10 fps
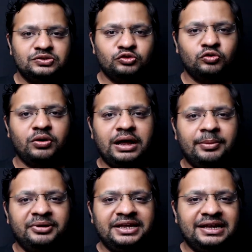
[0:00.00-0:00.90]
So
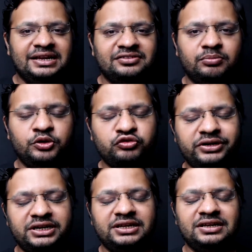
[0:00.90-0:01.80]
MTLS or
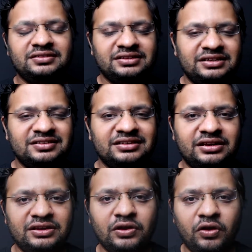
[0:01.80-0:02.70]
mutual TLS is a
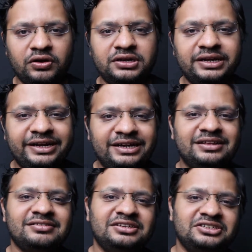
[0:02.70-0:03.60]
lot in
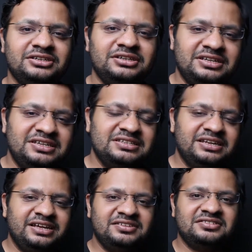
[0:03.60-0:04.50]
discussion these
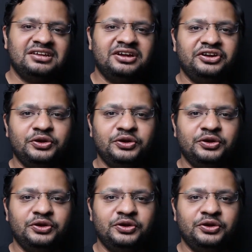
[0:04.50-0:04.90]
days uh,